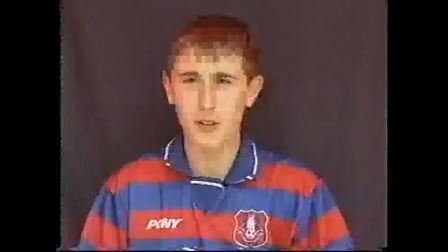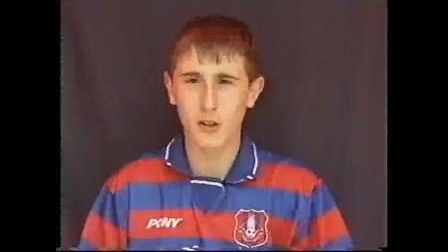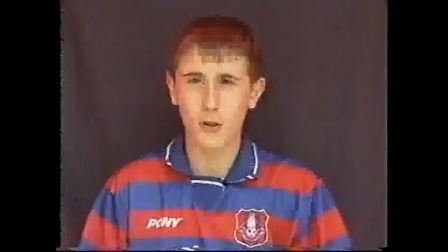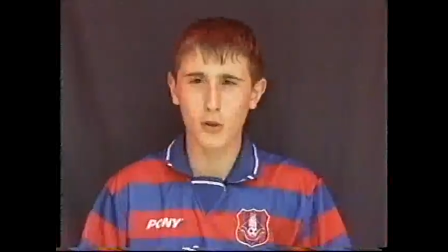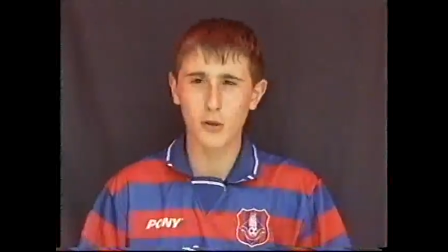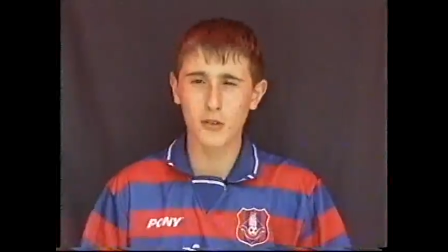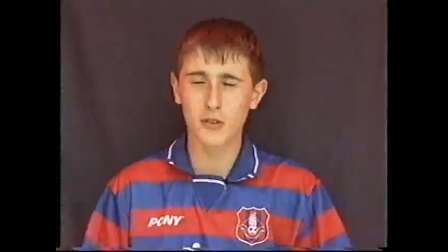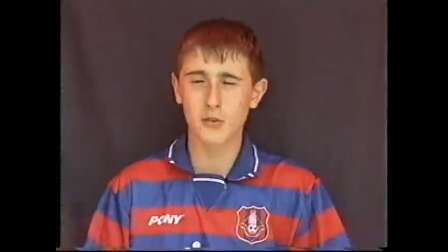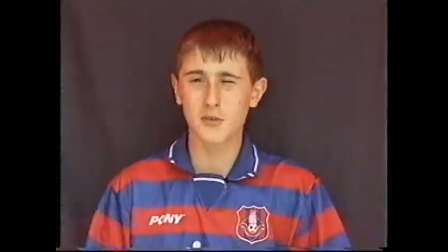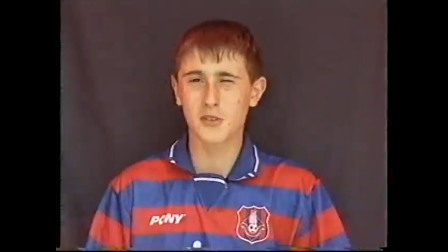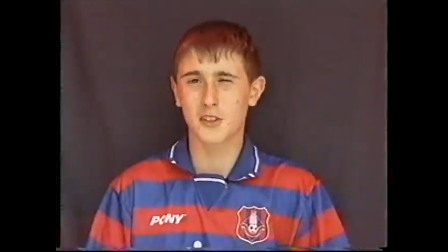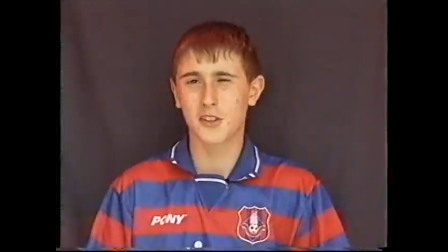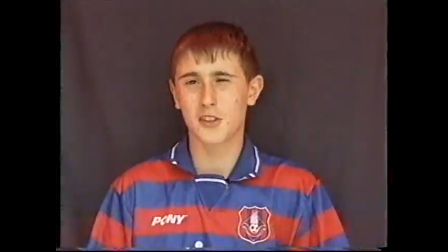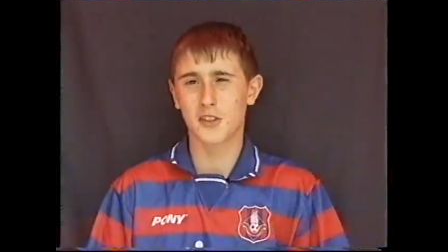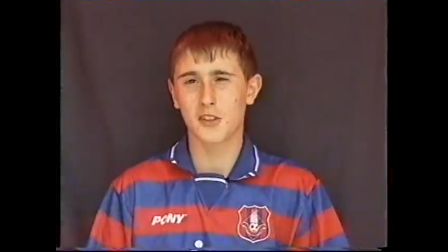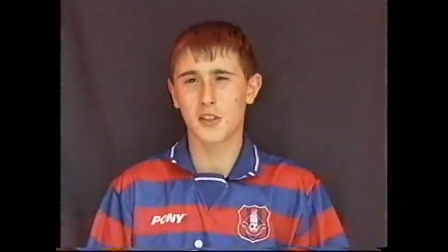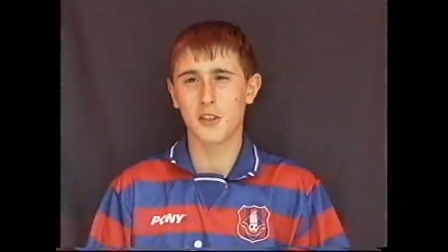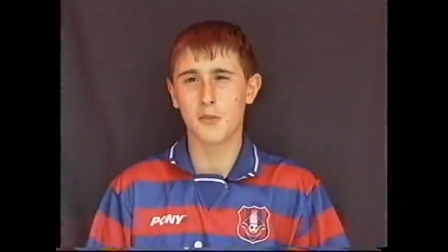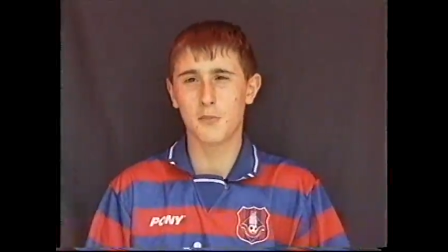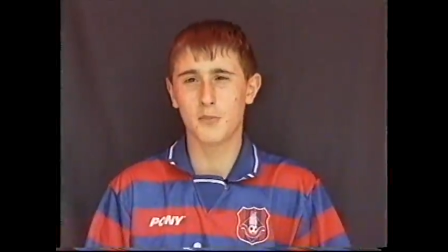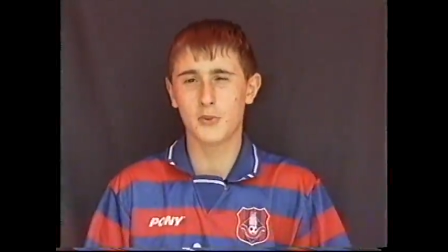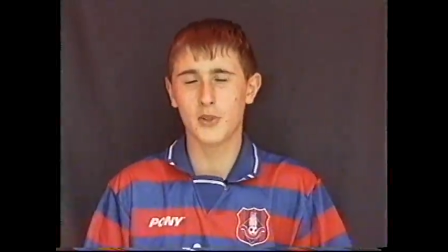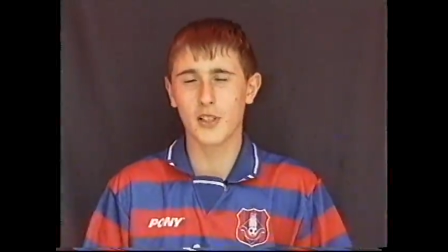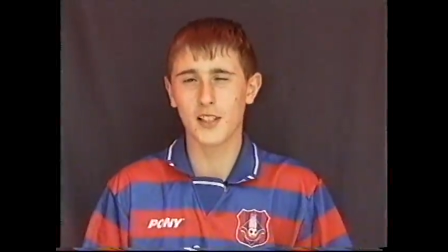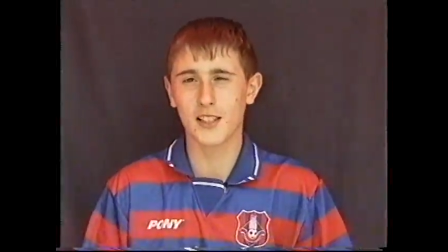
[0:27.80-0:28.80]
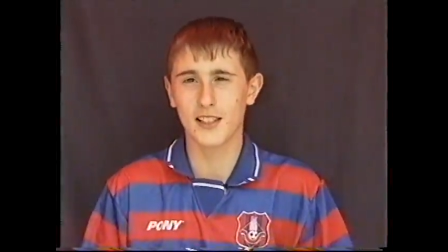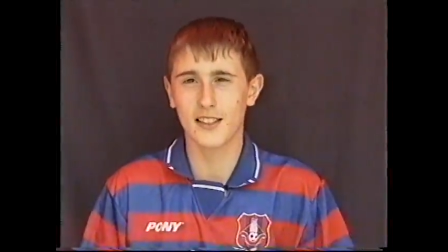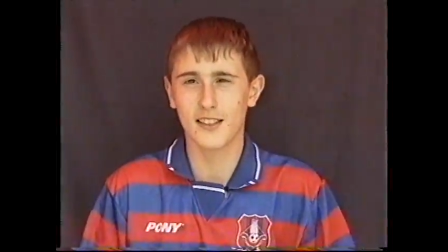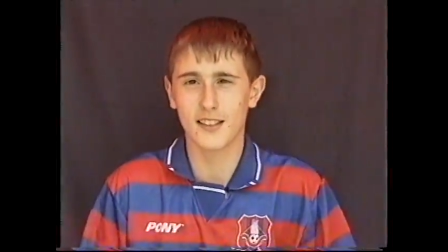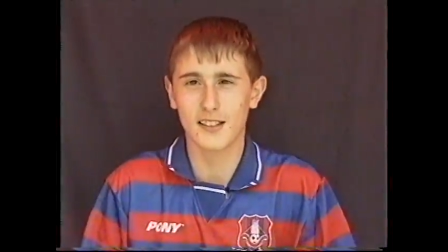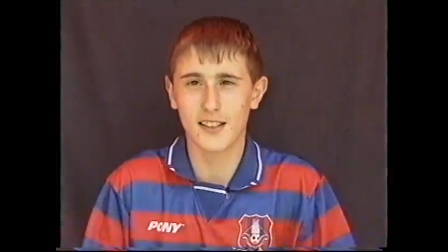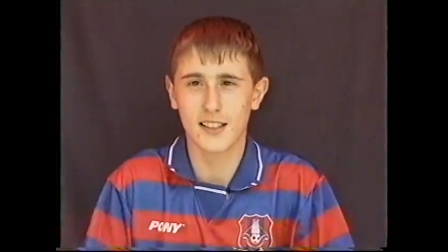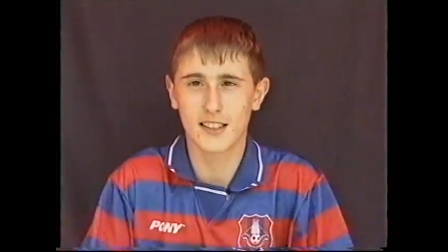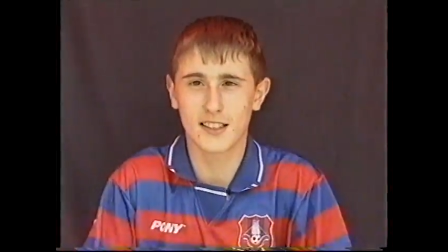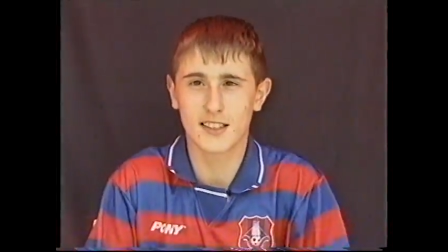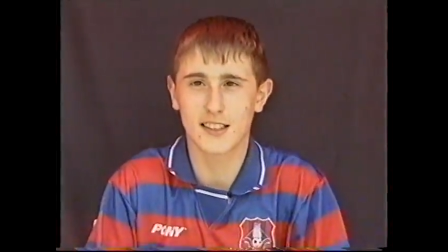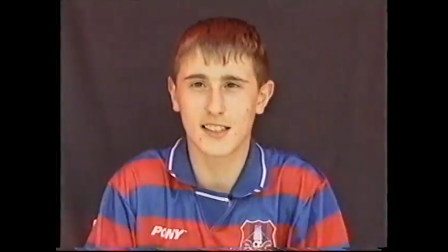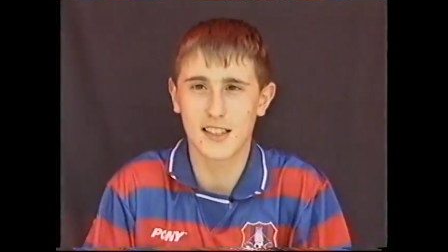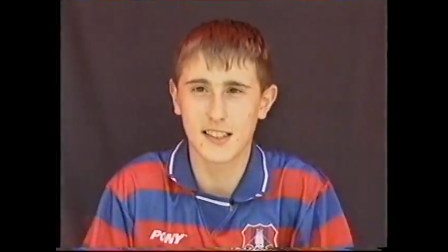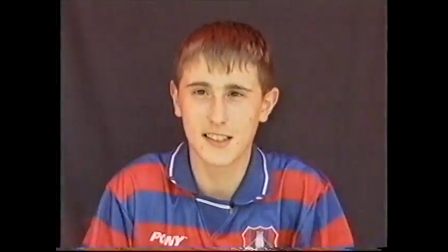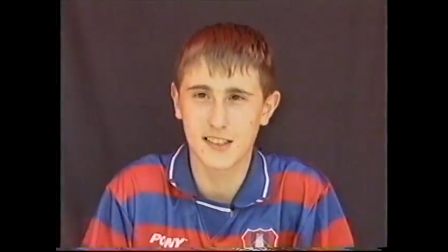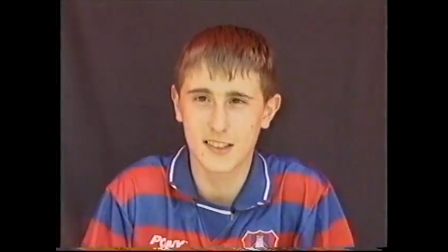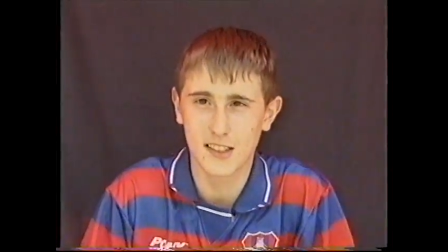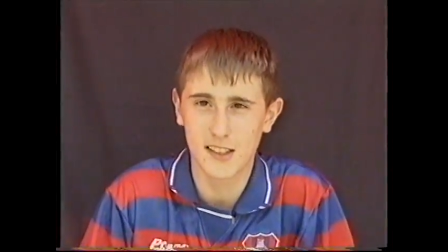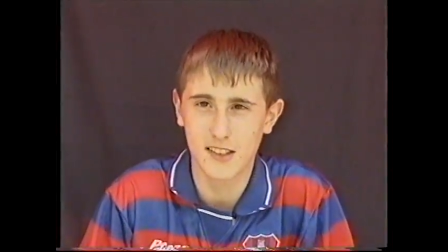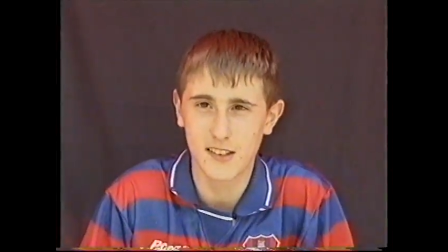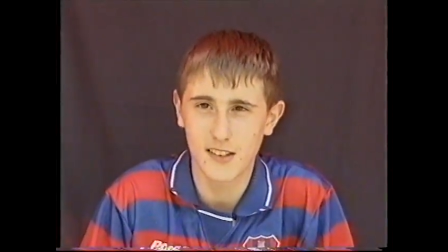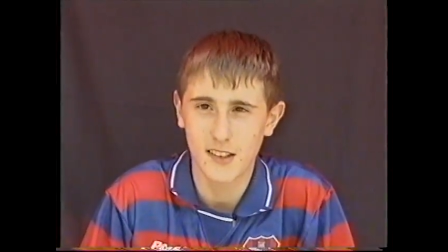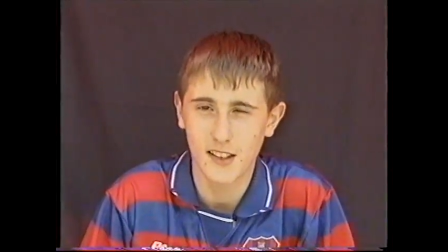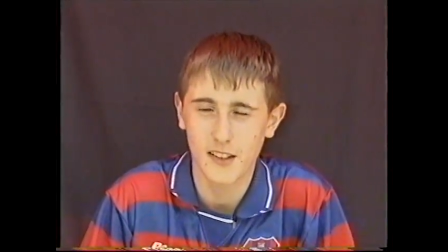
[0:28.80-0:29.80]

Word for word: Oldham's going to do brilliant this season.